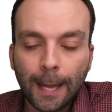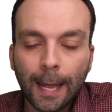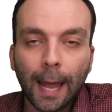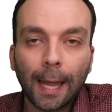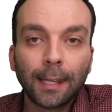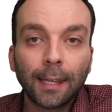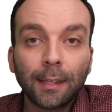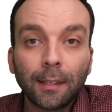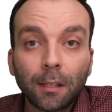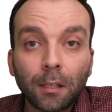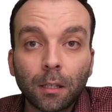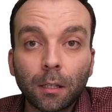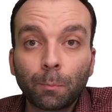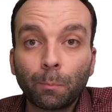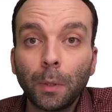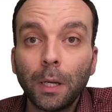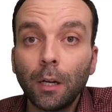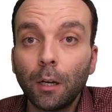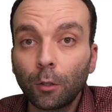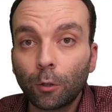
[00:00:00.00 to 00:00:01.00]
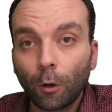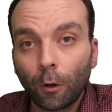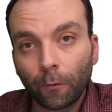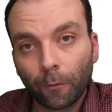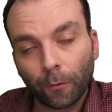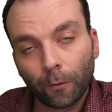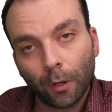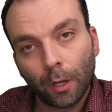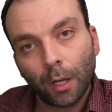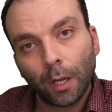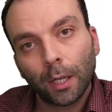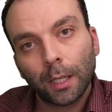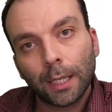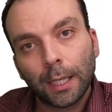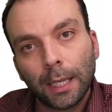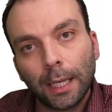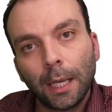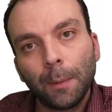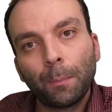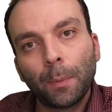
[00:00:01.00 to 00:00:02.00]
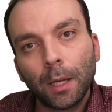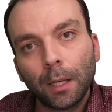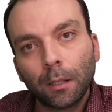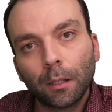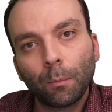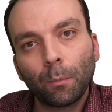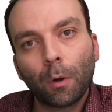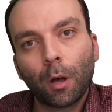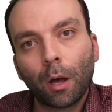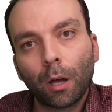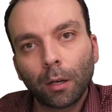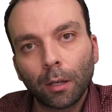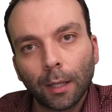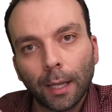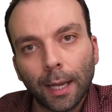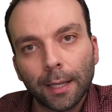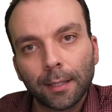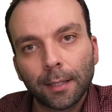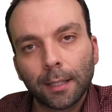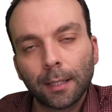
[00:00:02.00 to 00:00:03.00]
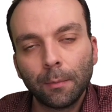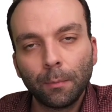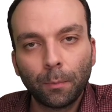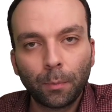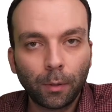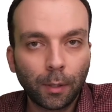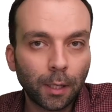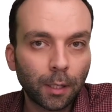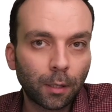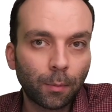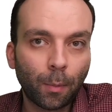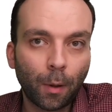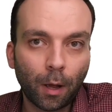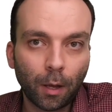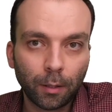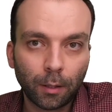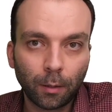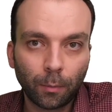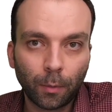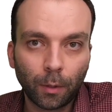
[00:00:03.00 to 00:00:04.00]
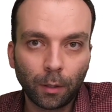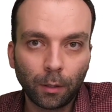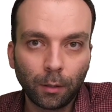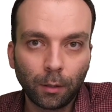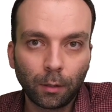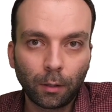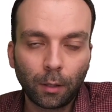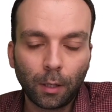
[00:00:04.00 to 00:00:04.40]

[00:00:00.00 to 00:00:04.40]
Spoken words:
And in the spirit of keeping the model as simple as possible,